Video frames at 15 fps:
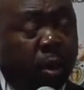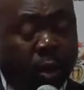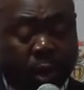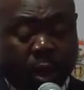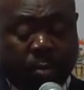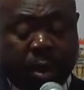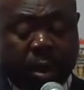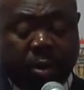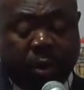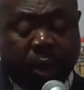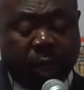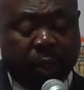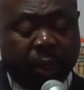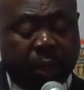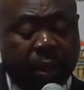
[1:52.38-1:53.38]
long-term
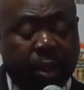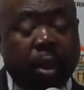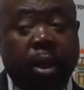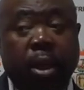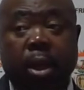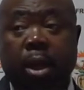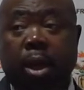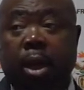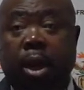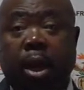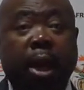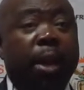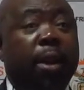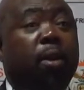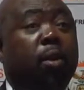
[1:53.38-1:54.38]
interest
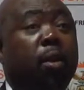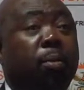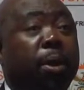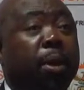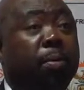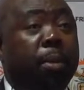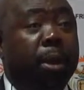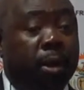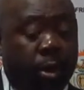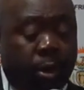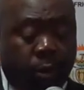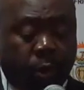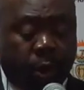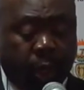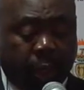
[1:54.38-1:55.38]
and commitment to